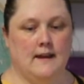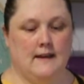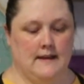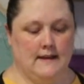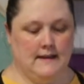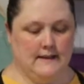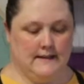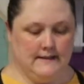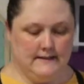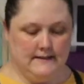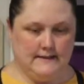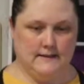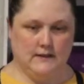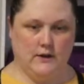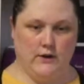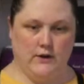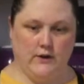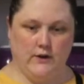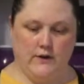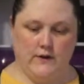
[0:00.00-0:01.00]

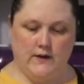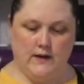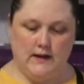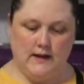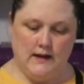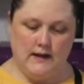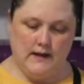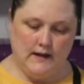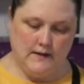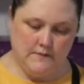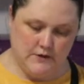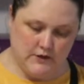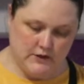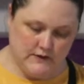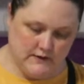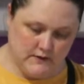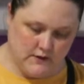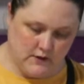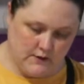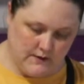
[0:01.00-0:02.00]
So I'm just
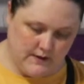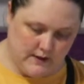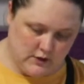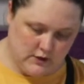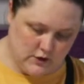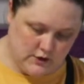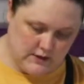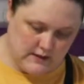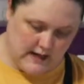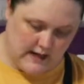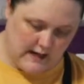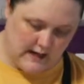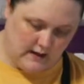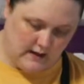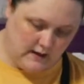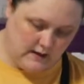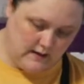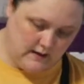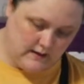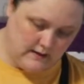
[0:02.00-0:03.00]
going to take
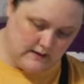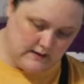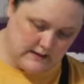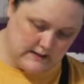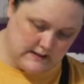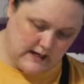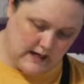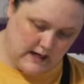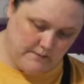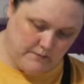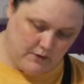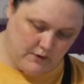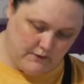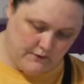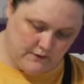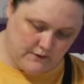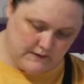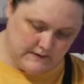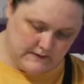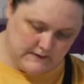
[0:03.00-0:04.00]
the tape off
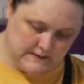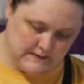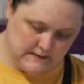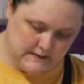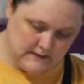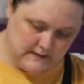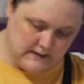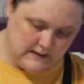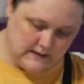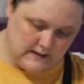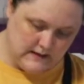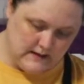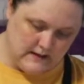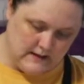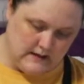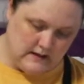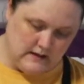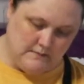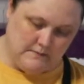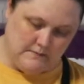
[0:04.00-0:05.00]
because
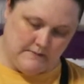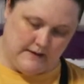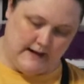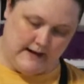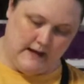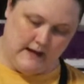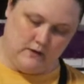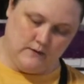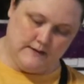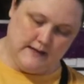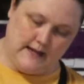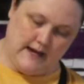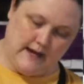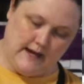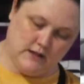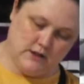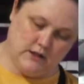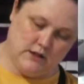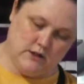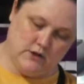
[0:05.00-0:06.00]
my nails
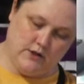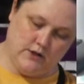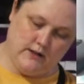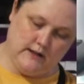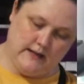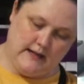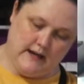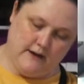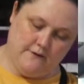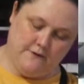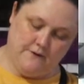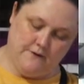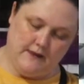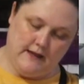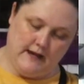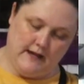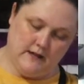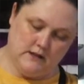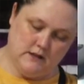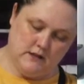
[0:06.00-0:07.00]
actually don't allow for
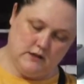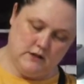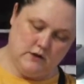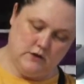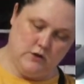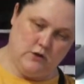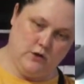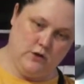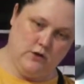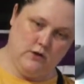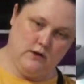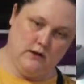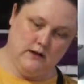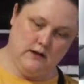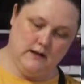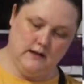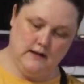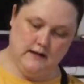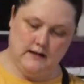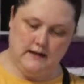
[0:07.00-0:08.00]
that to
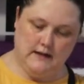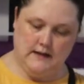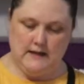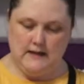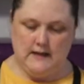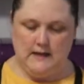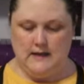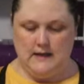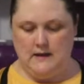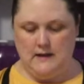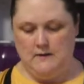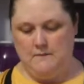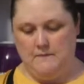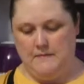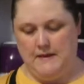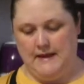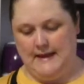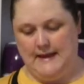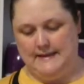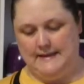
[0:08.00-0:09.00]
be
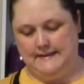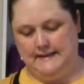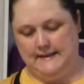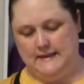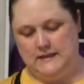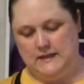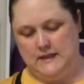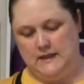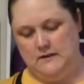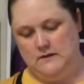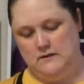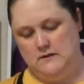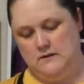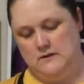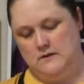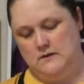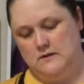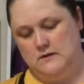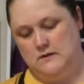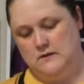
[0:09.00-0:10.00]
easily done.
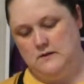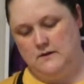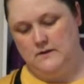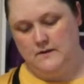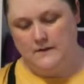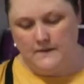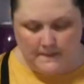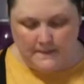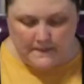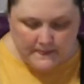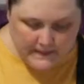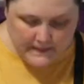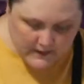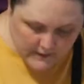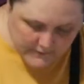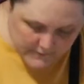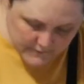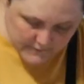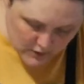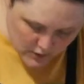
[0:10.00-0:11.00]

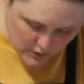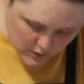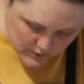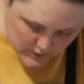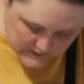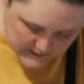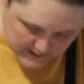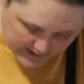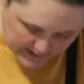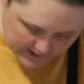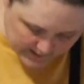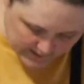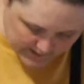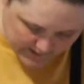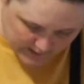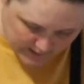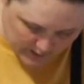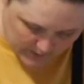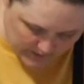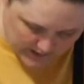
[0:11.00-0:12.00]
Of course, Natalie,
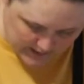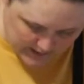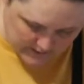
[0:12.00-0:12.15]
you idiot.